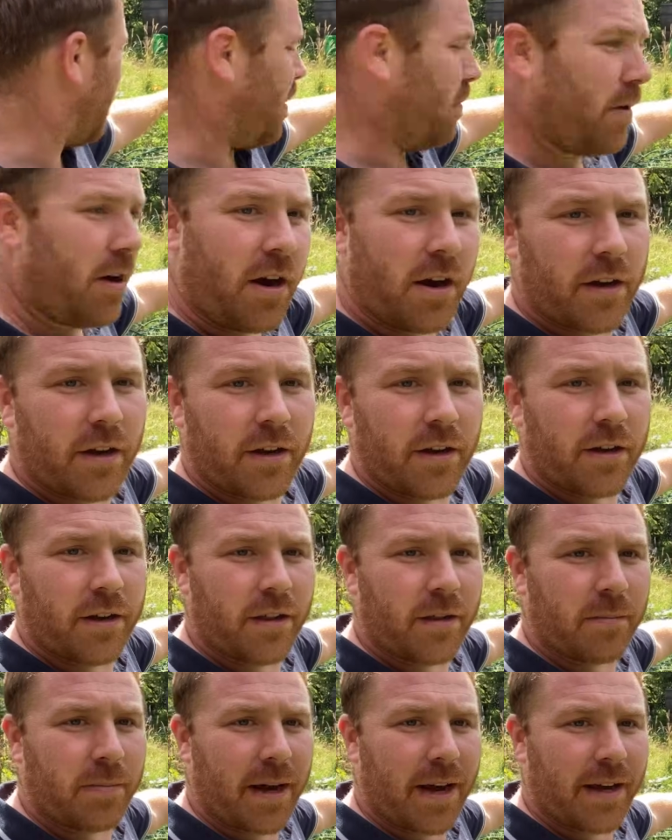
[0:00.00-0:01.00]
a marker
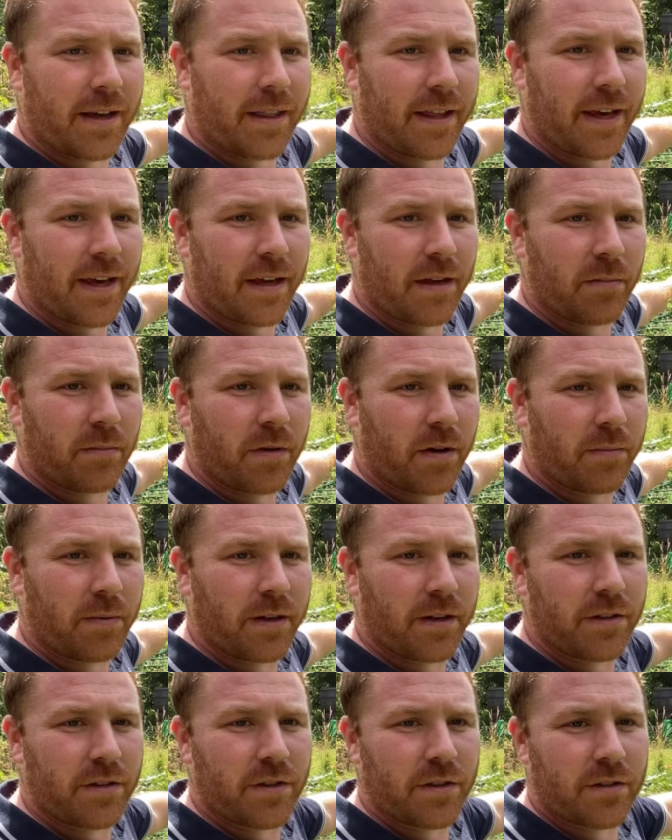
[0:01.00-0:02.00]
at the back there. You might be
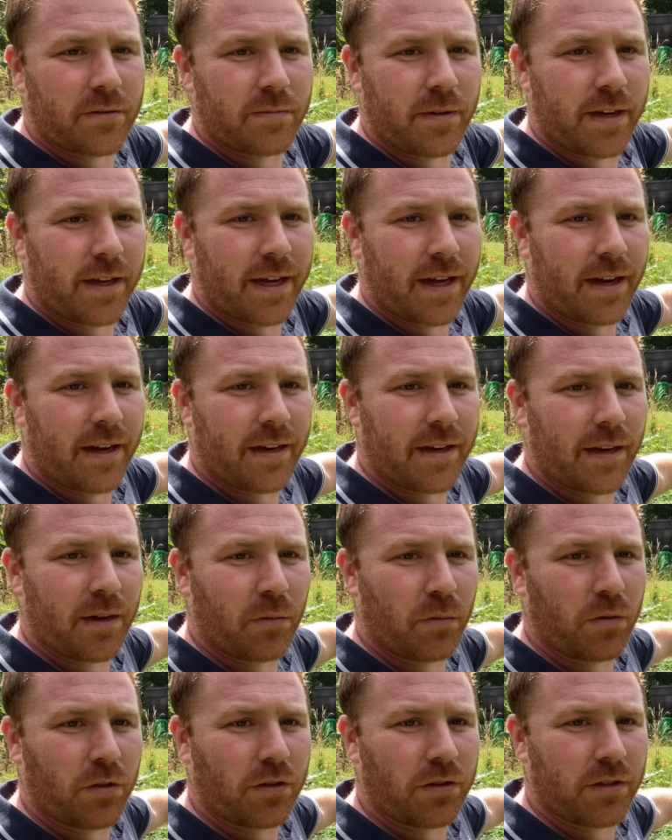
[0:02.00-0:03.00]
able to just make out a
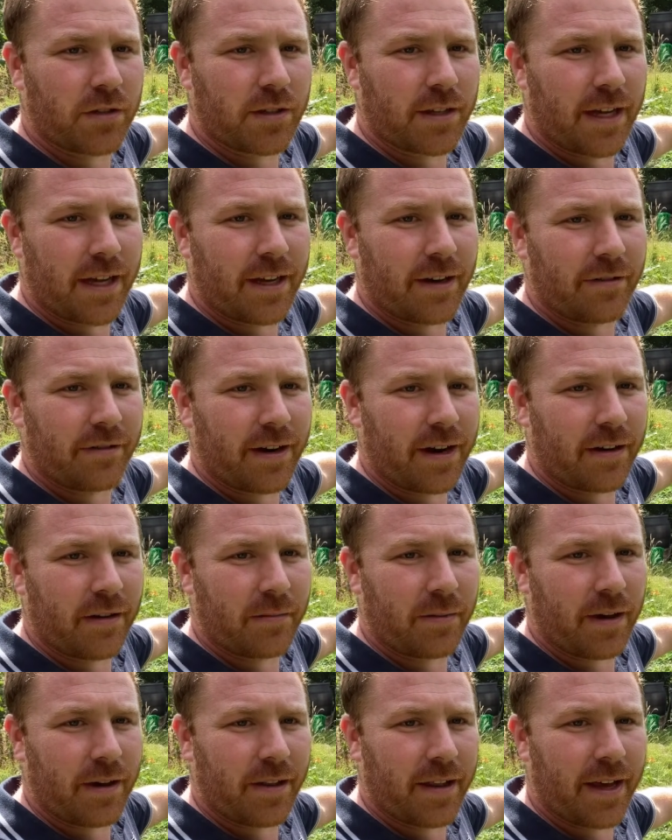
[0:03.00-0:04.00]
little wooden stake around
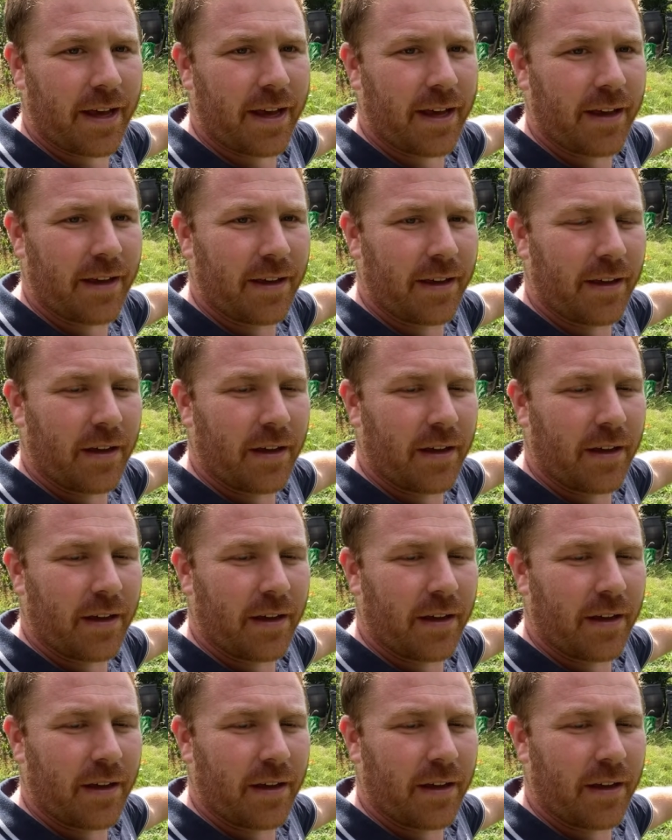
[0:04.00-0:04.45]
about there.